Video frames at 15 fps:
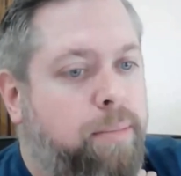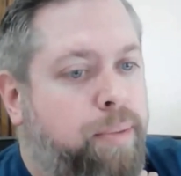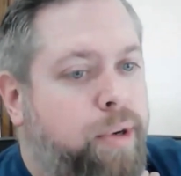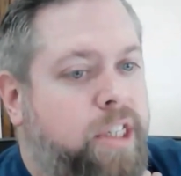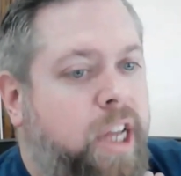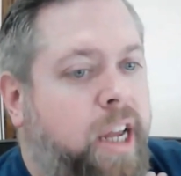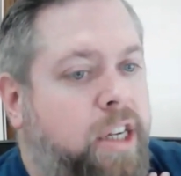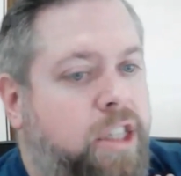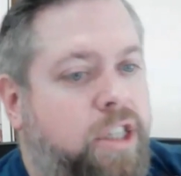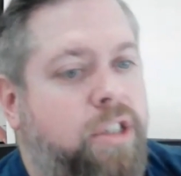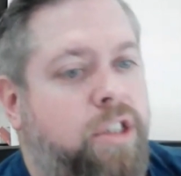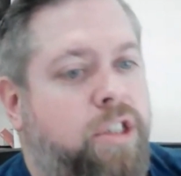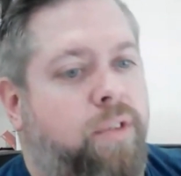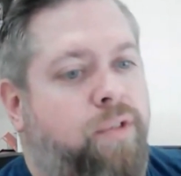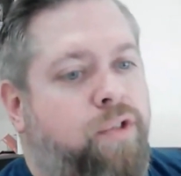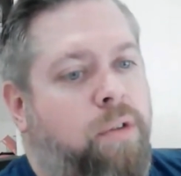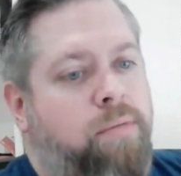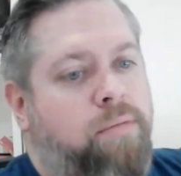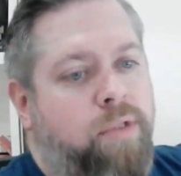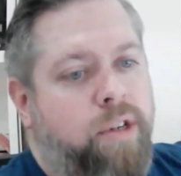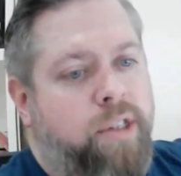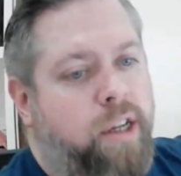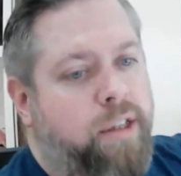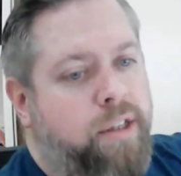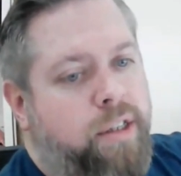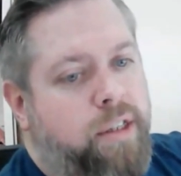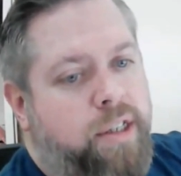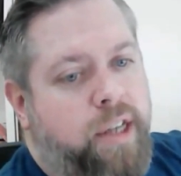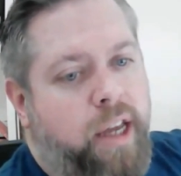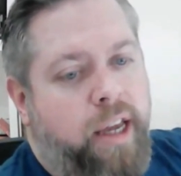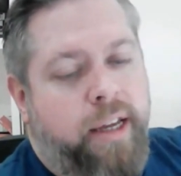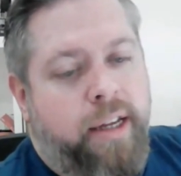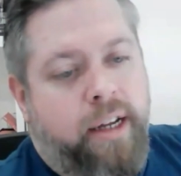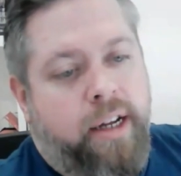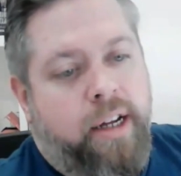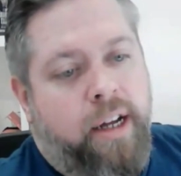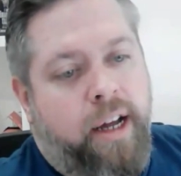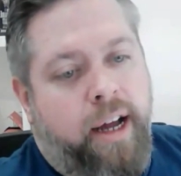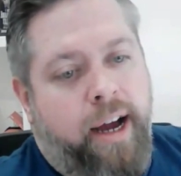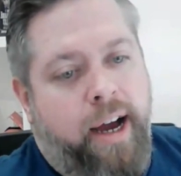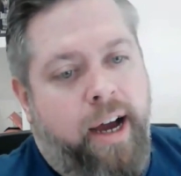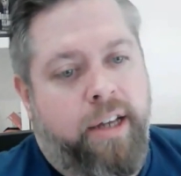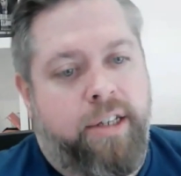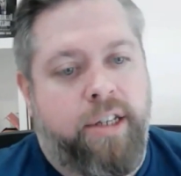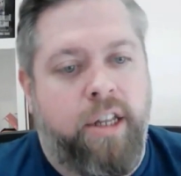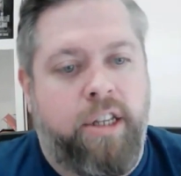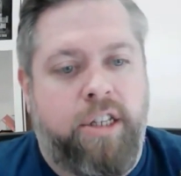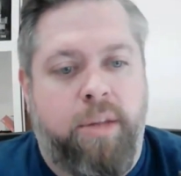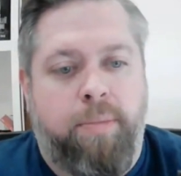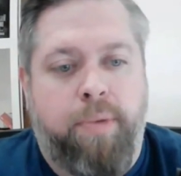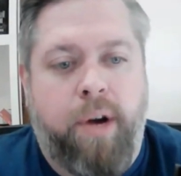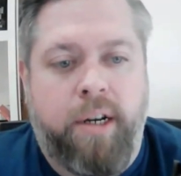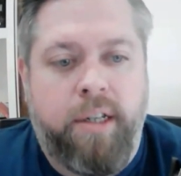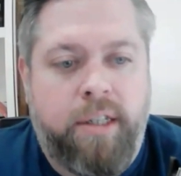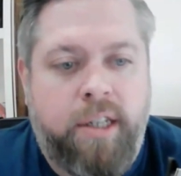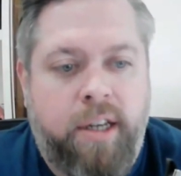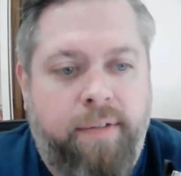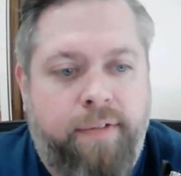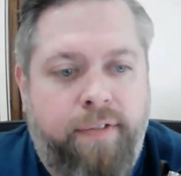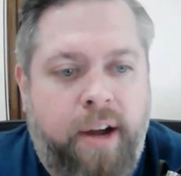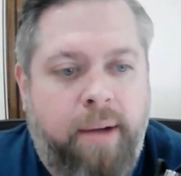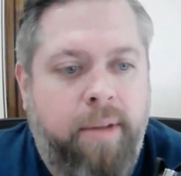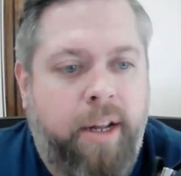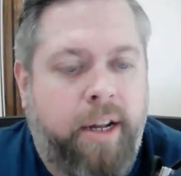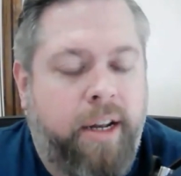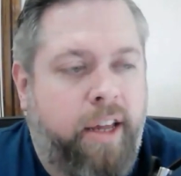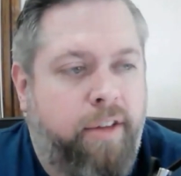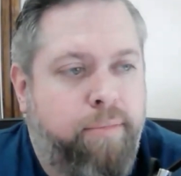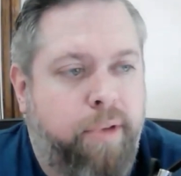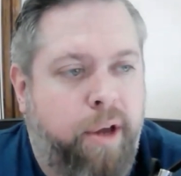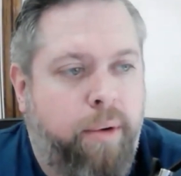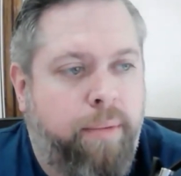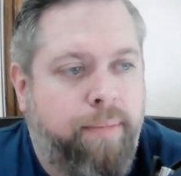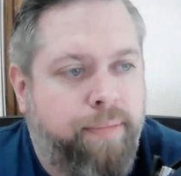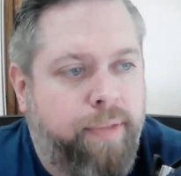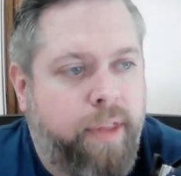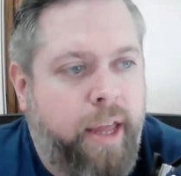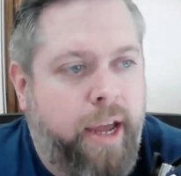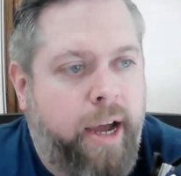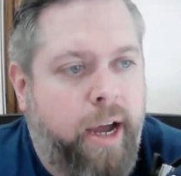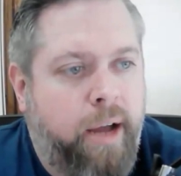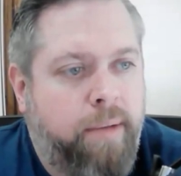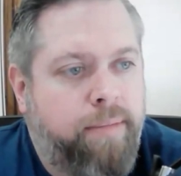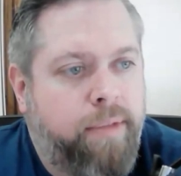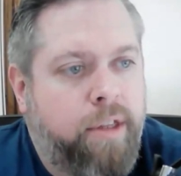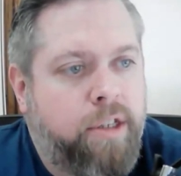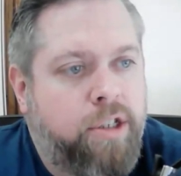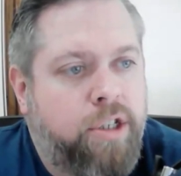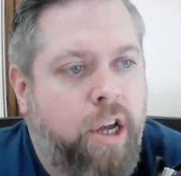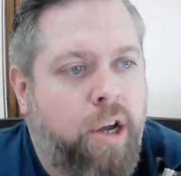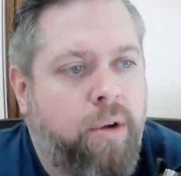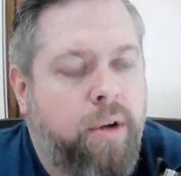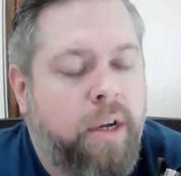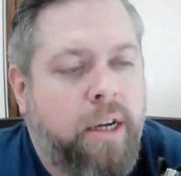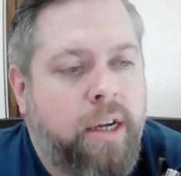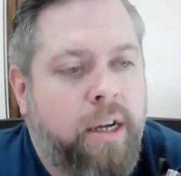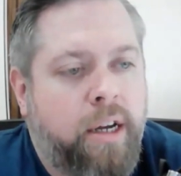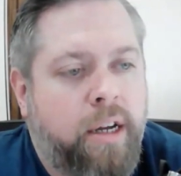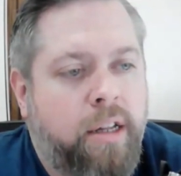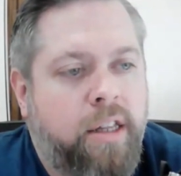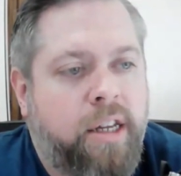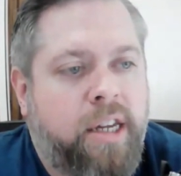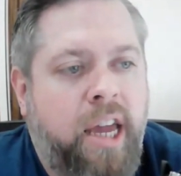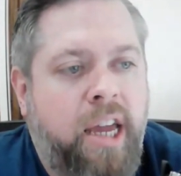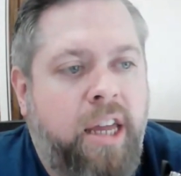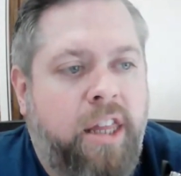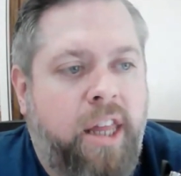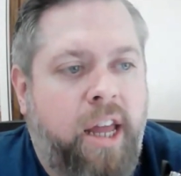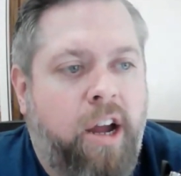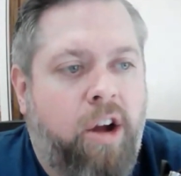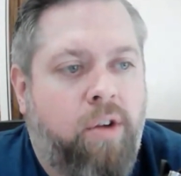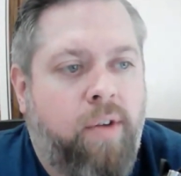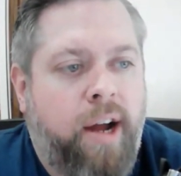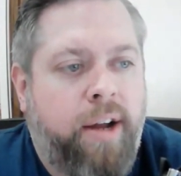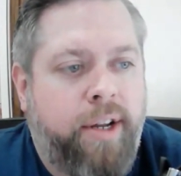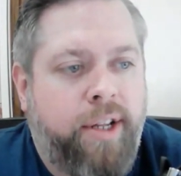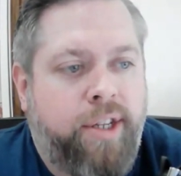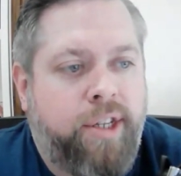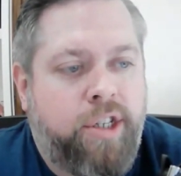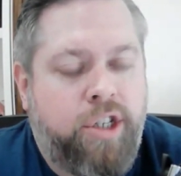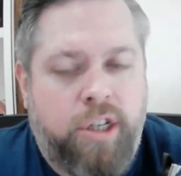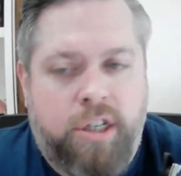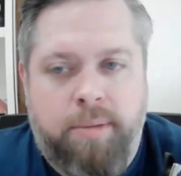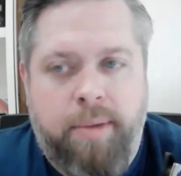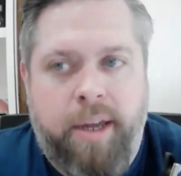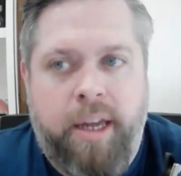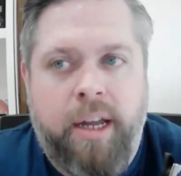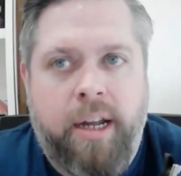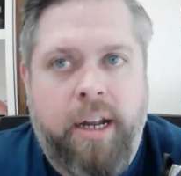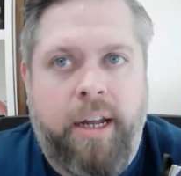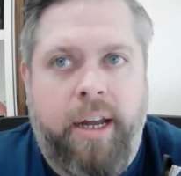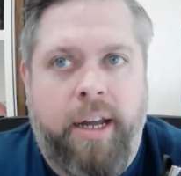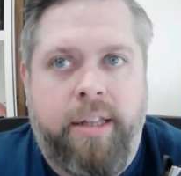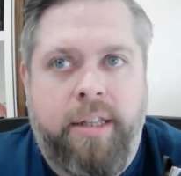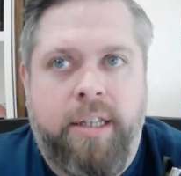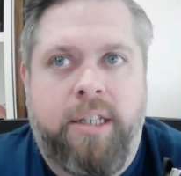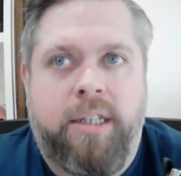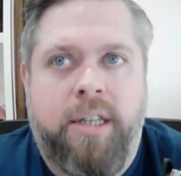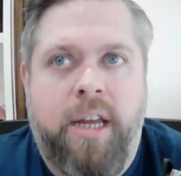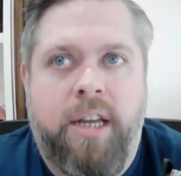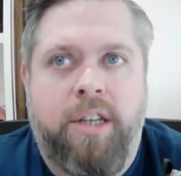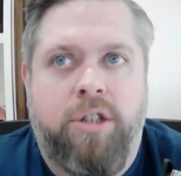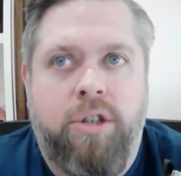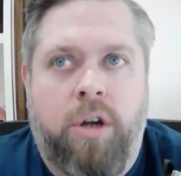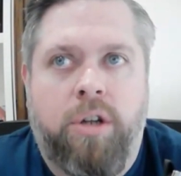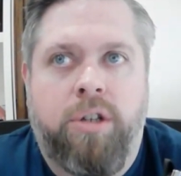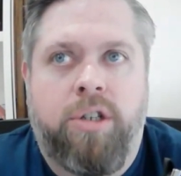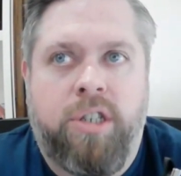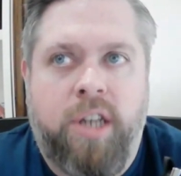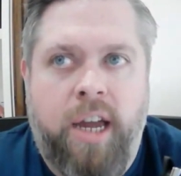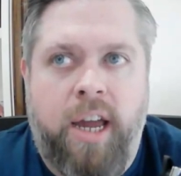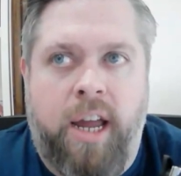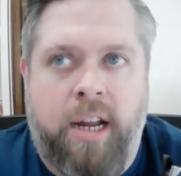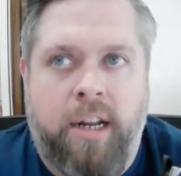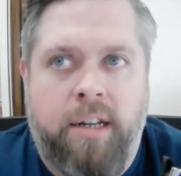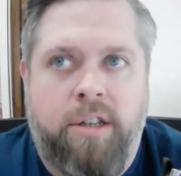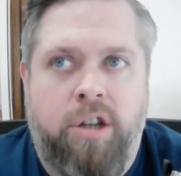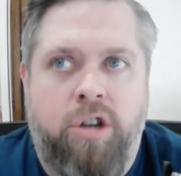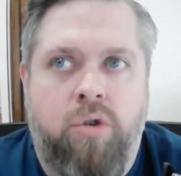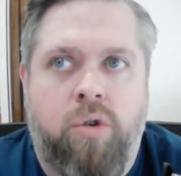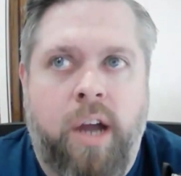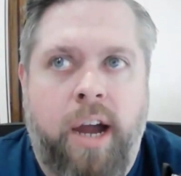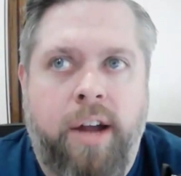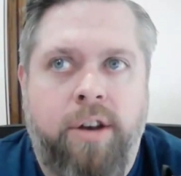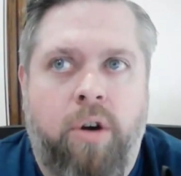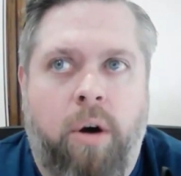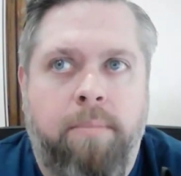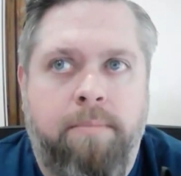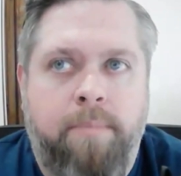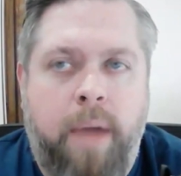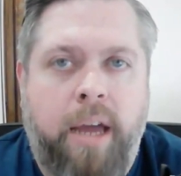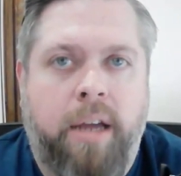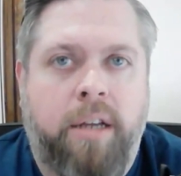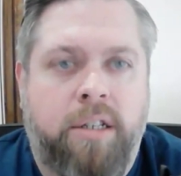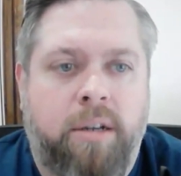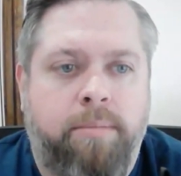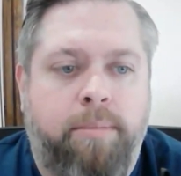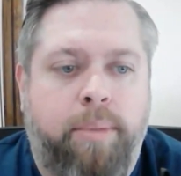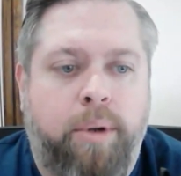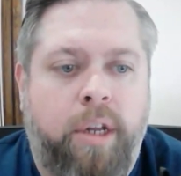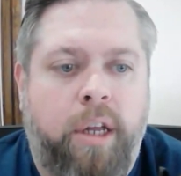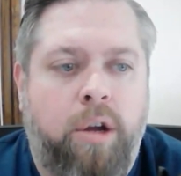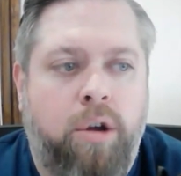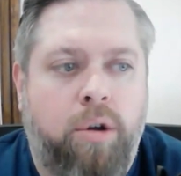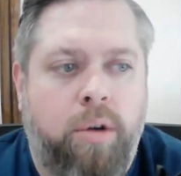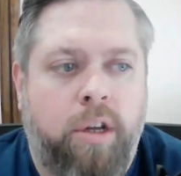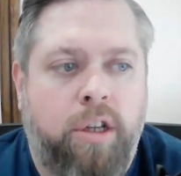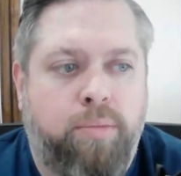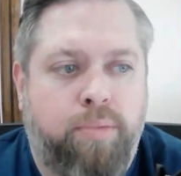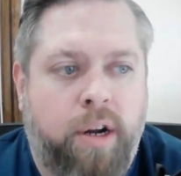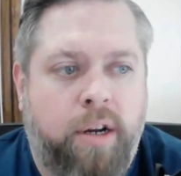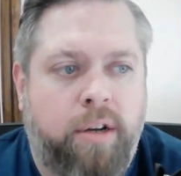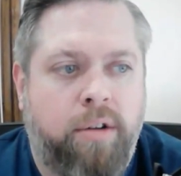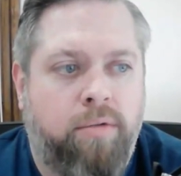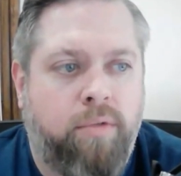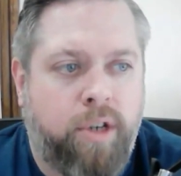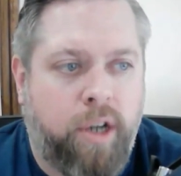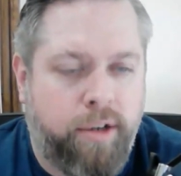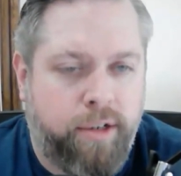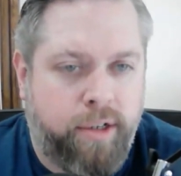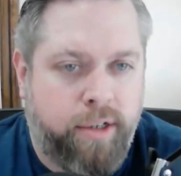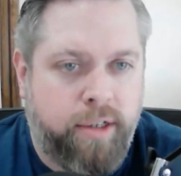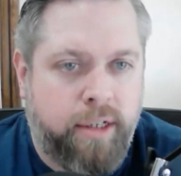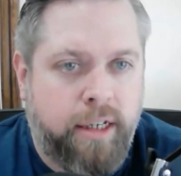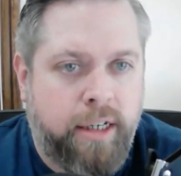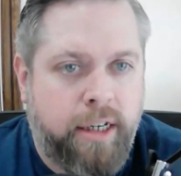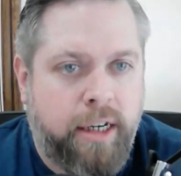protections from redundancy. So this is the pregnancy and family leave bill. So the key thing around this is just to make it clear, this is not saying that you cannot make somebody who is pregnant redundant.